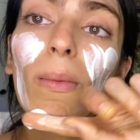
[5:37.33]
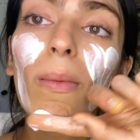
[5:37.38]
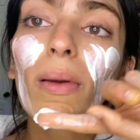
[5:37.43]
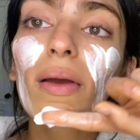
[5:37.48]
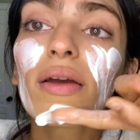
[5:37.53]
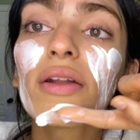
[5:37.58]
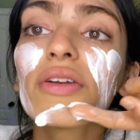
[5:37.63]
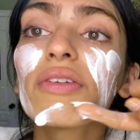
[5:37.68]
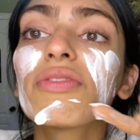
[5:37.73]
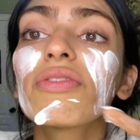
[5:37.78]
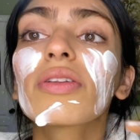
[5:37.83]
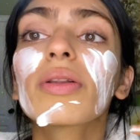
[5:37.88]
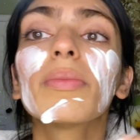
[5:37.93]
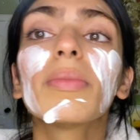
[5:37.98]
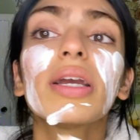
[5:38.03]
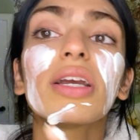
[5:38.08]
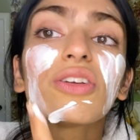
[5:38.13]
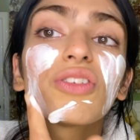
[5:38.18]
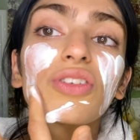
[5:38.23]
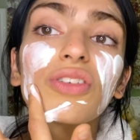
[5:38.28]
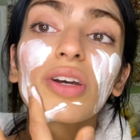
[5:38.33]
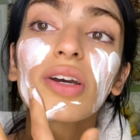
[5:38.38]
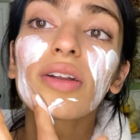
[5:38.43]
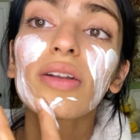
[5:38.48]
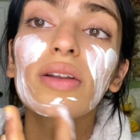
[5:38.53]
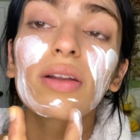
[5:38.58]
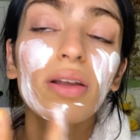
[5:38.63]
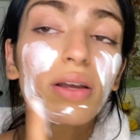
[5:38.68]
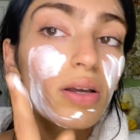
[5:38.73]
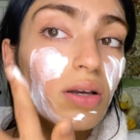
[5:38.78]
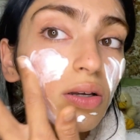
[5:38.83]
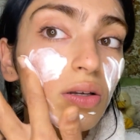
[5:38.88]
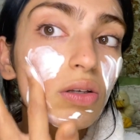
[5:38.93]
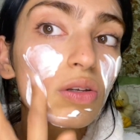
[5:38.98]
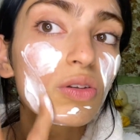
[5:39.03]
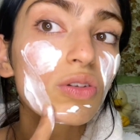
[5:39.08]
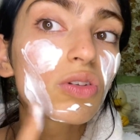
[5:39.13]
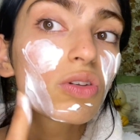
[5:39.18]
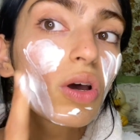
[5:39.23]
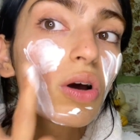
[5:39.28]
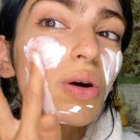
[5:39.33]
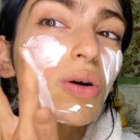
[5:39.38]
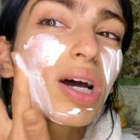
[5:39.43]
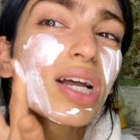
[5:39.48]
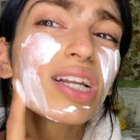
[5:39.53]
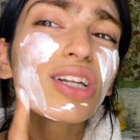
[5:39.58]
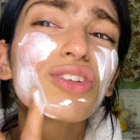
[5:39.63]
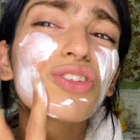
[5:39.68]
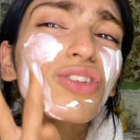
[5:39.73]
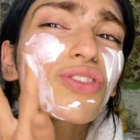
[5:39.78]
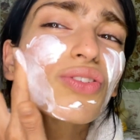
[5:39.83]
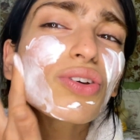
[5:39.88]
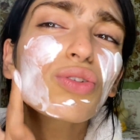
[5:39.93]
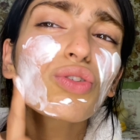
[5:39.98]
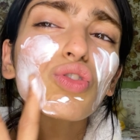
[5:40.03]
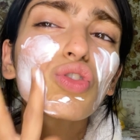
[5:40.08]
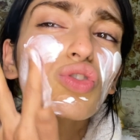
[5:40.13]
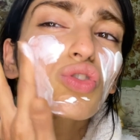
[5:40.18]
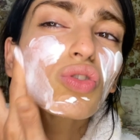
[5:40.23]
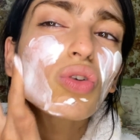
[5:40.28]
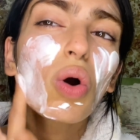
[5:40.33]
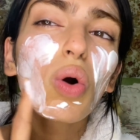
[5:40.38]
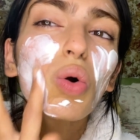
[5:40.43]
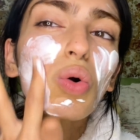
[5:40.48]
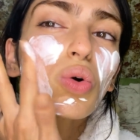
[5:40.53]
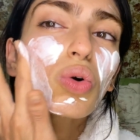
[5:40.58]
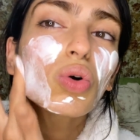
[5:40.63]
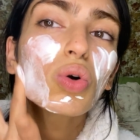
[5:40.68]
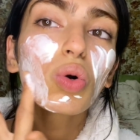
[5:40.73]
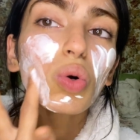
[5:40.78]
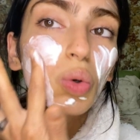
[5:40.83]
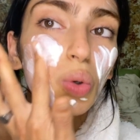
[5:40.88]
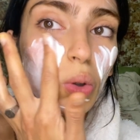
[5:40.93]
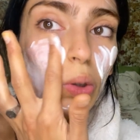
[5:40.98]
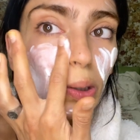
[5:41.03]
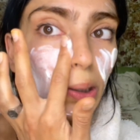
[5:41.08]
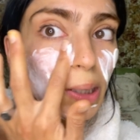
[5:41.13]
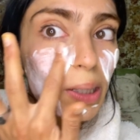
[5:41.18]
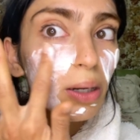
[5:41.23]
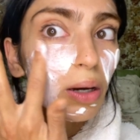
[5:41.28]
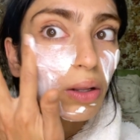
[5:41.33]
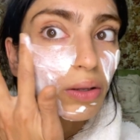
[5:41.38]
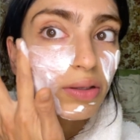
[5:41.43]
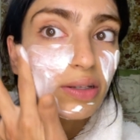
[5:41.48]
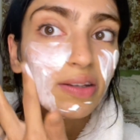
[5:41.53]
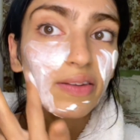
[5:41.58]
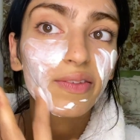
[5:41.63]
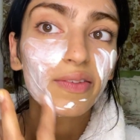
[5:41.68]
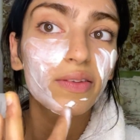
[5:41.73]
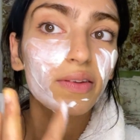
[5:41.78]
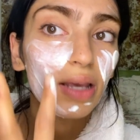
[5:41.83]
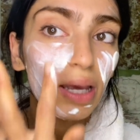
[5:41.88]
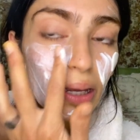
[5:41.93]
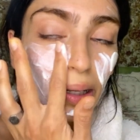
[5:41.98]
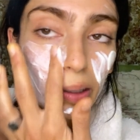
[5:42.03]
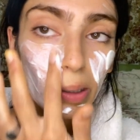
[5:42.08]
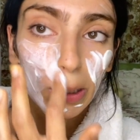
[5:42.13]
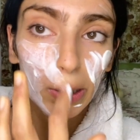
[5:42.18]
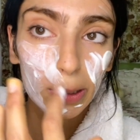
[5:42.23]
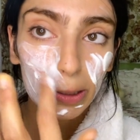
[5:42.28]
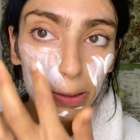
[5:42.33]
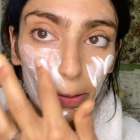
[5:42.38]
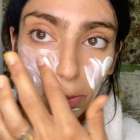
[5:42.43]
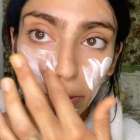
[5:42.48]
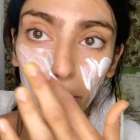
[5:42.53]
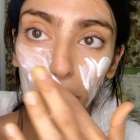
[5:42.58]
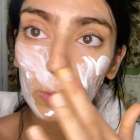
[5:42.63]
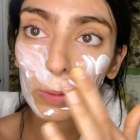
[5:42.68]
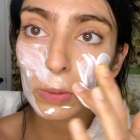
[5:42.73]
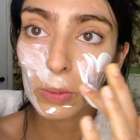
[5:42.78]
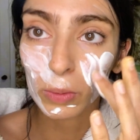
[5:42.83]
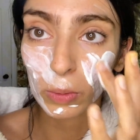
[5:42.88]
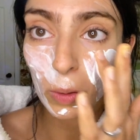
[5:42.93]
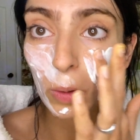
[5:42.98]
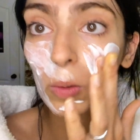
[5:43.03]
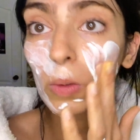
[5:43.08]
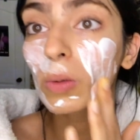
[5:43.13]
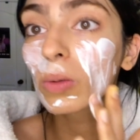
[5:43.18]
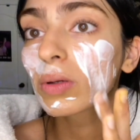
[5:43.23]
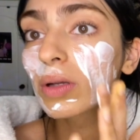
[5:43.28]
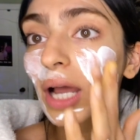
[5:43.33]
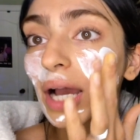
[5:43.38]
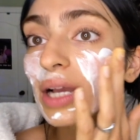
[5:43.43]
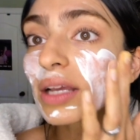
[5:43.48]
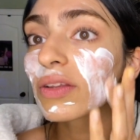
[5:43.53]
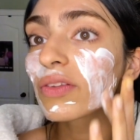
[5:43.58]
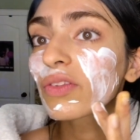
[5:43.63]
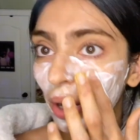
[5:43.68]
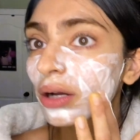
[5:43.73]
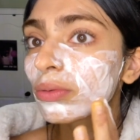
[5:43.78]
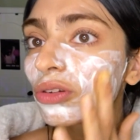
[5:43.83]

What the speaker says: inflammation. So, and it just feels so cooling on the skin, like it feels so nice.